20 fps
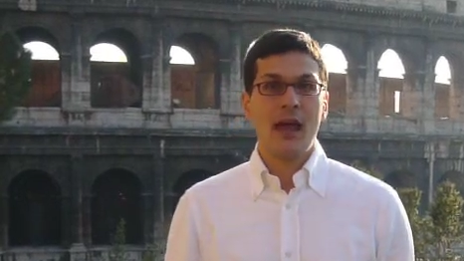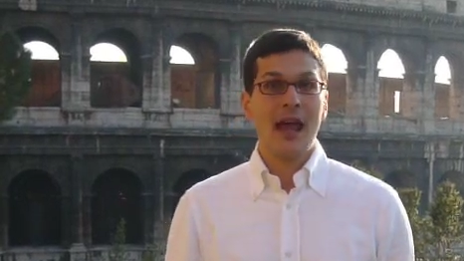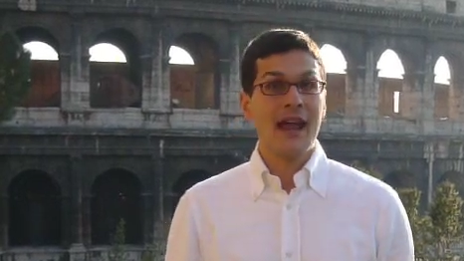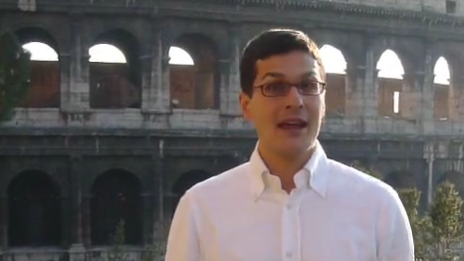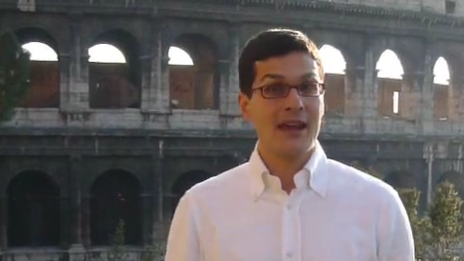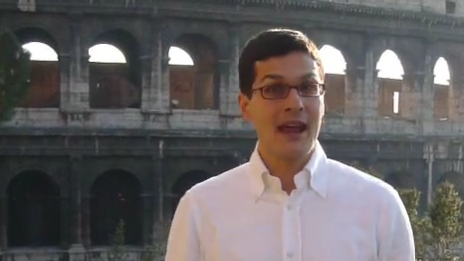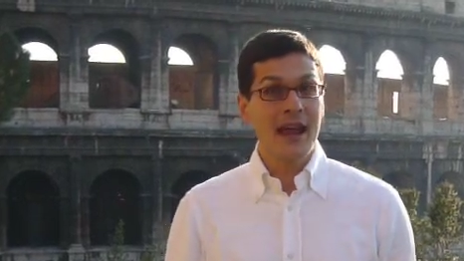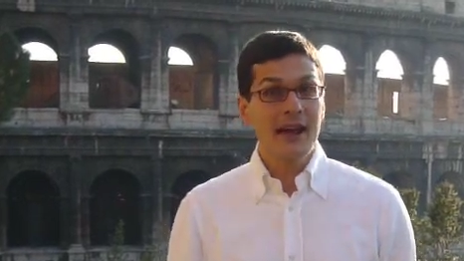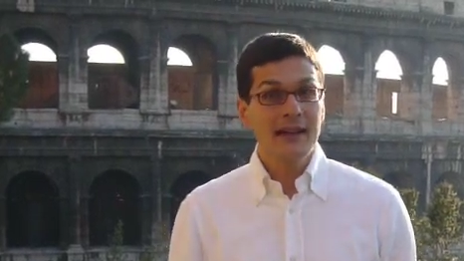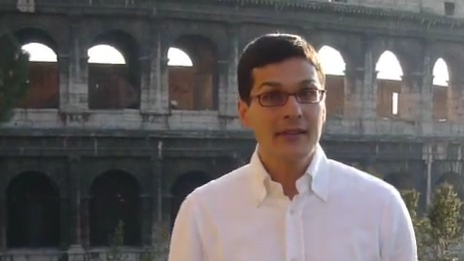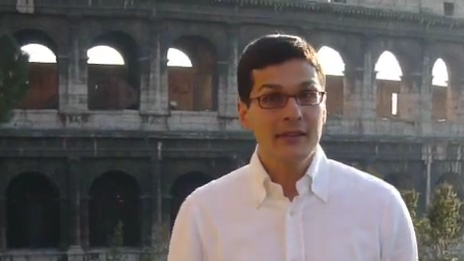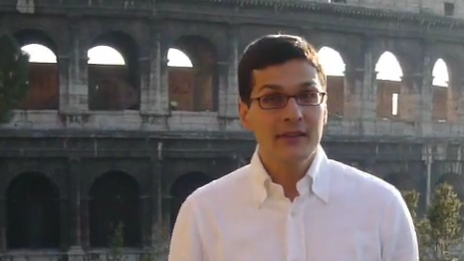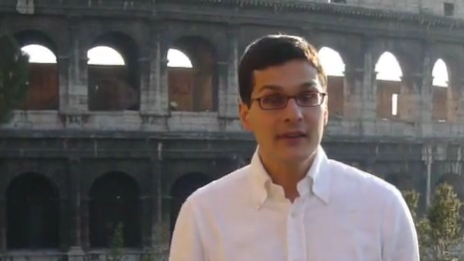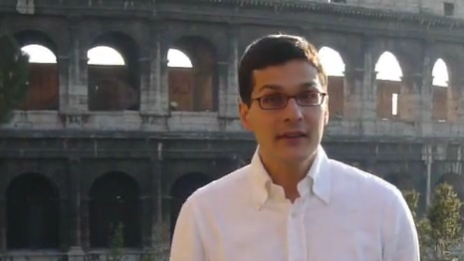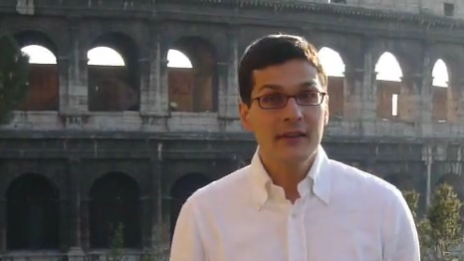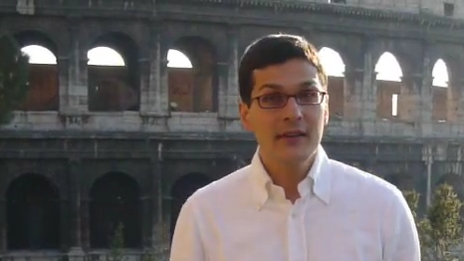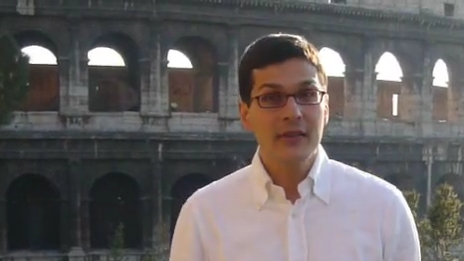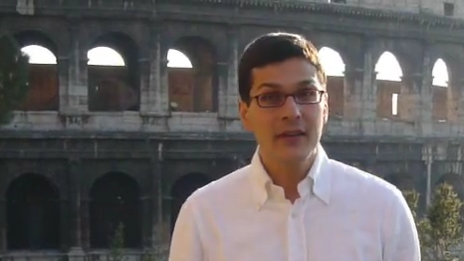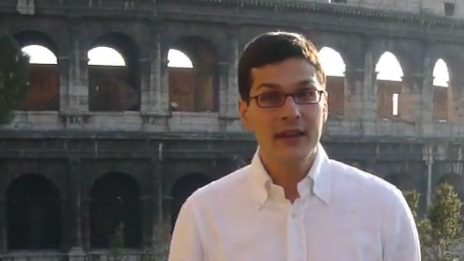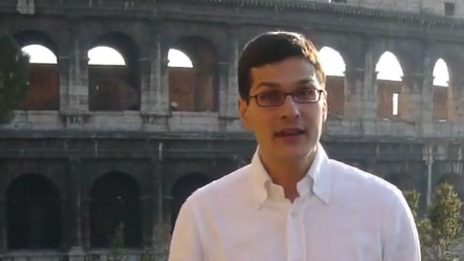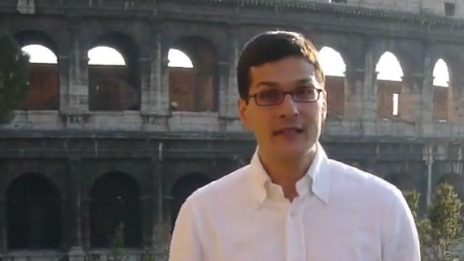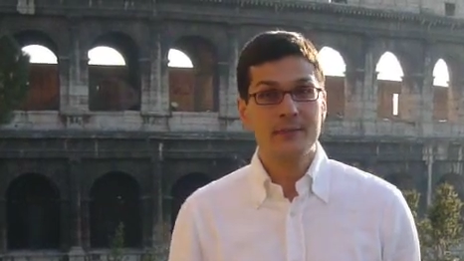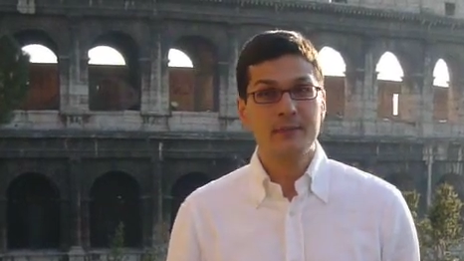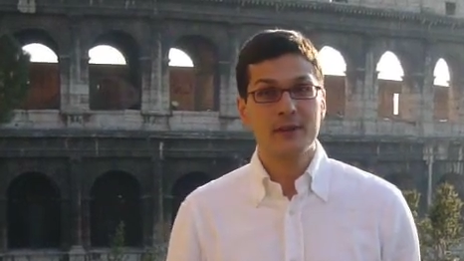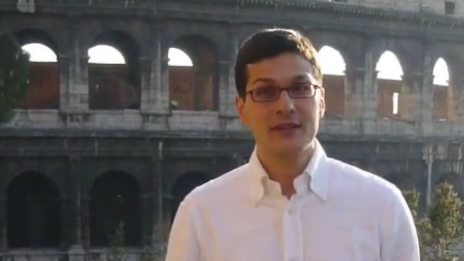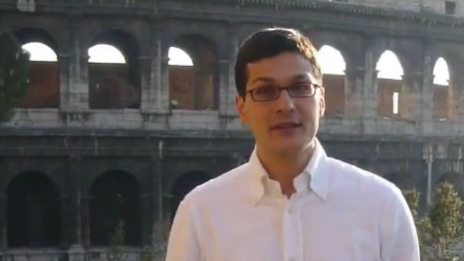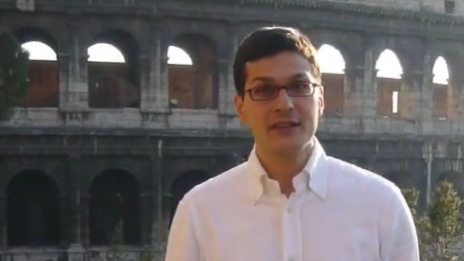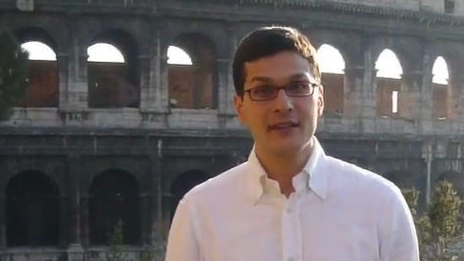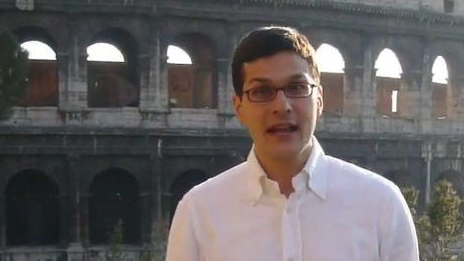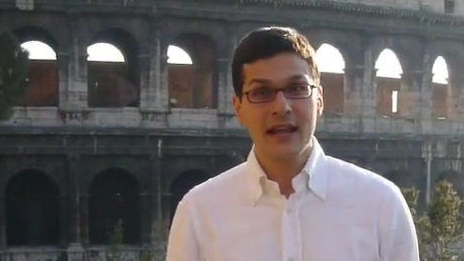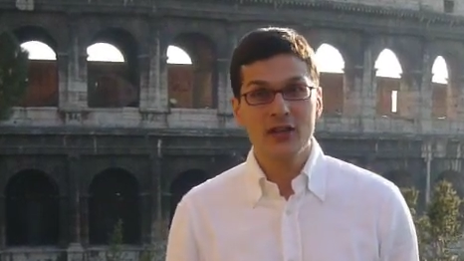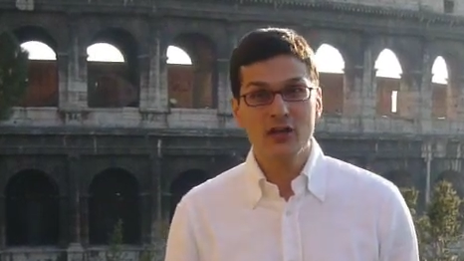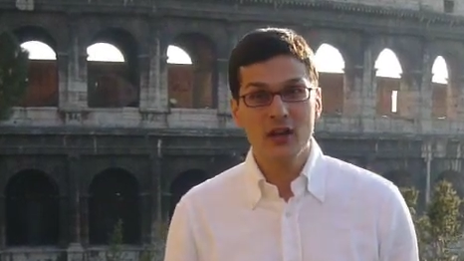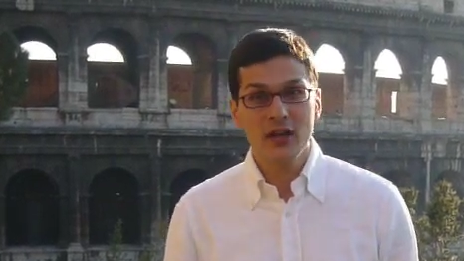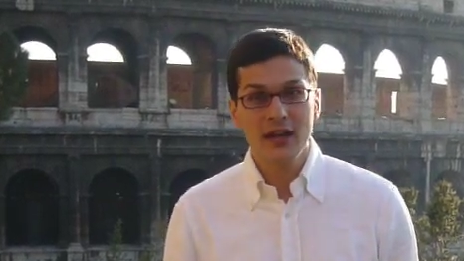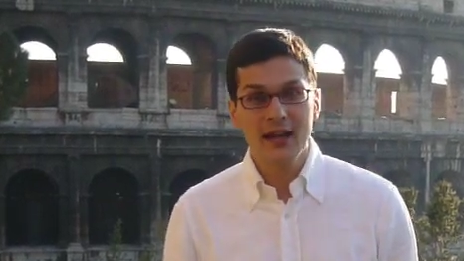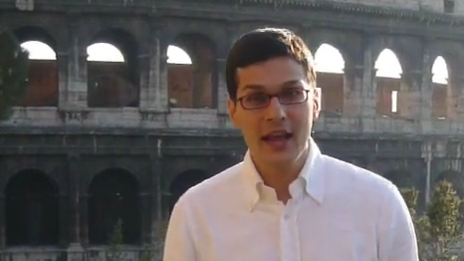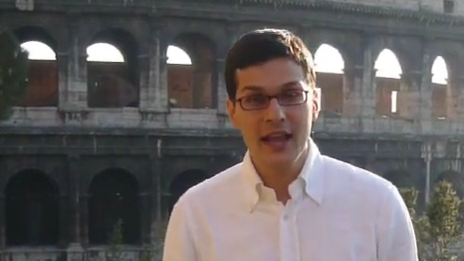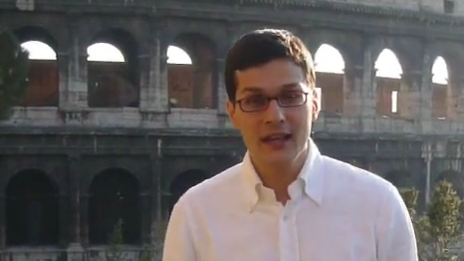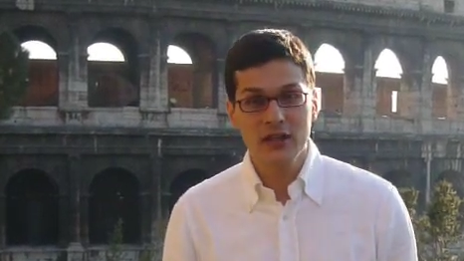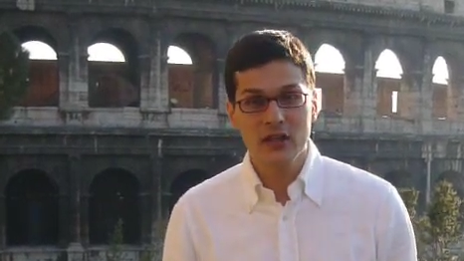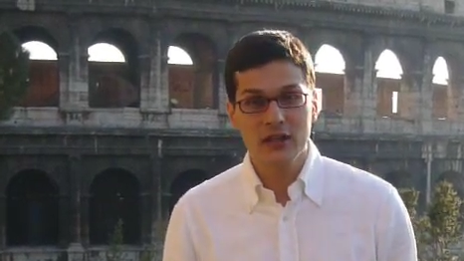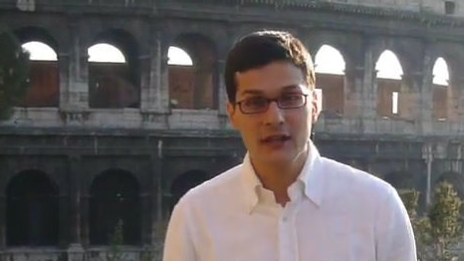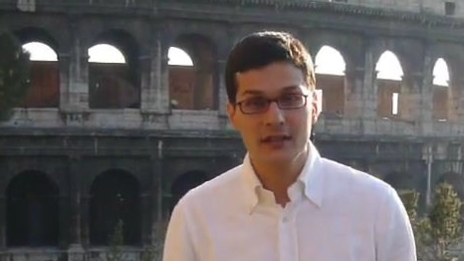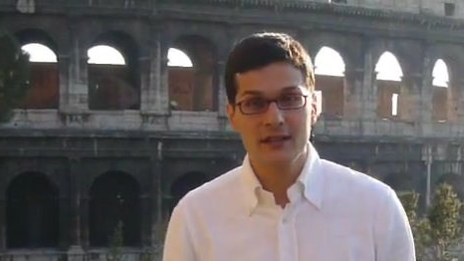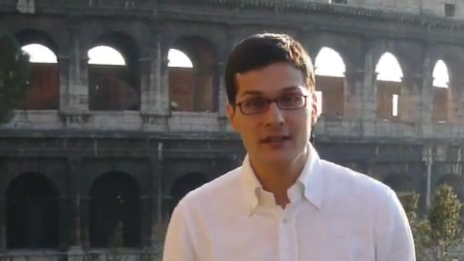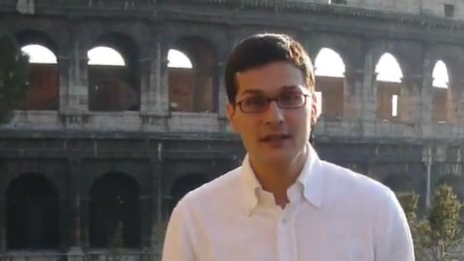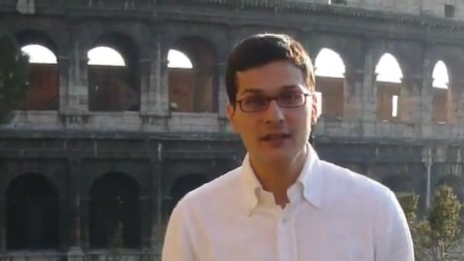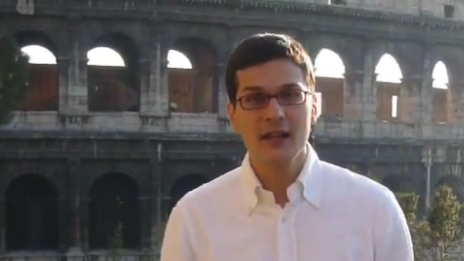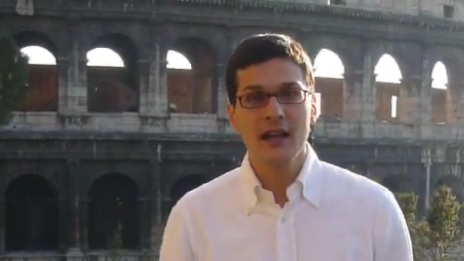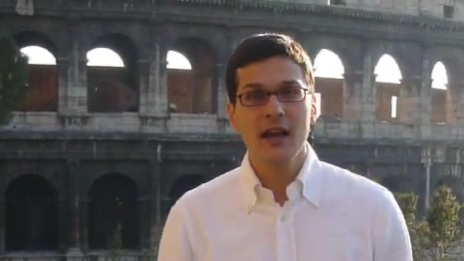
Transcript: And yet, these presidential elections